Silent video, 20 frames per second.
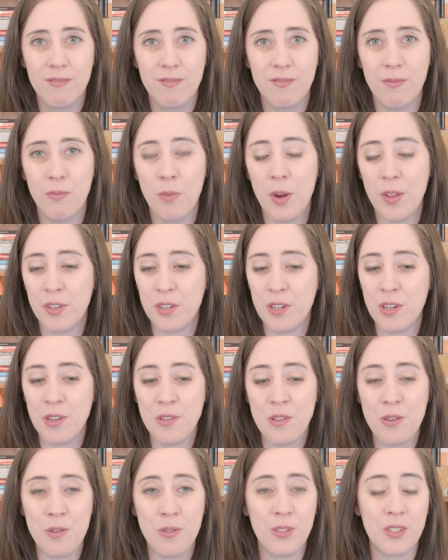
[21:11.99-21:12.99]
whether you
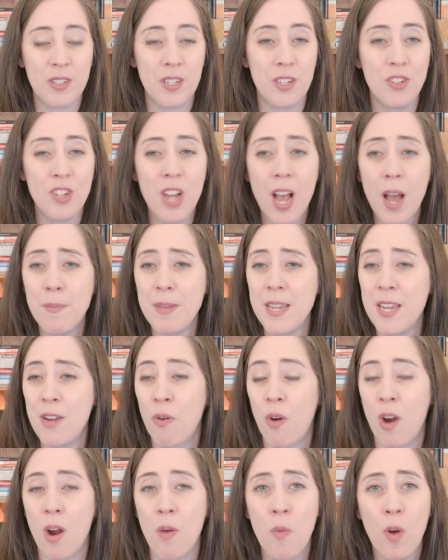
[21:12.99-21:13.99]
use Kajabi
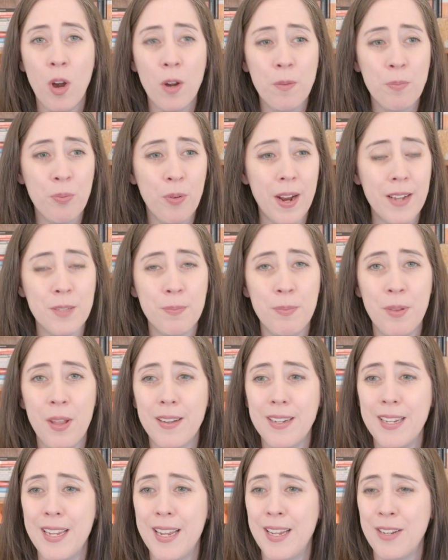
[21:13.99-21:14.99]
or a WordPress
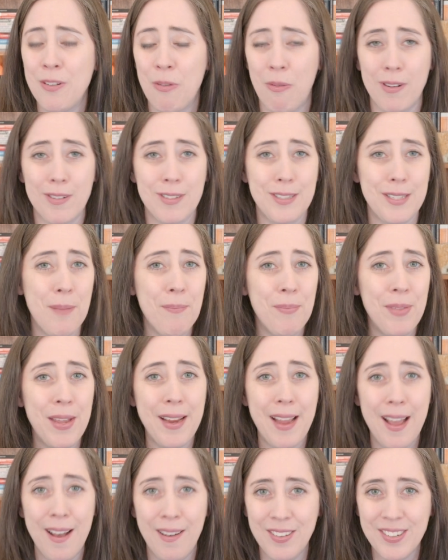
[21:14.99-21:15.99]
plugin or something
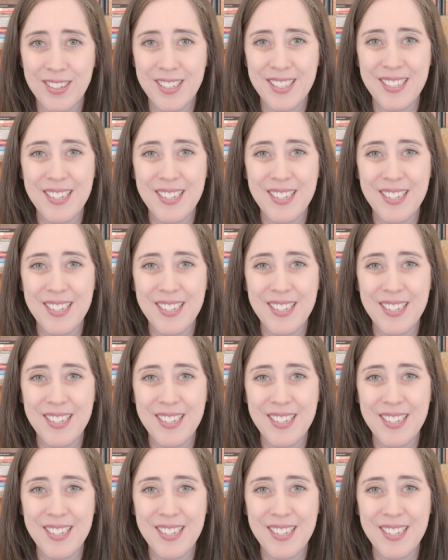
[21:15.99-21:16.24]
else.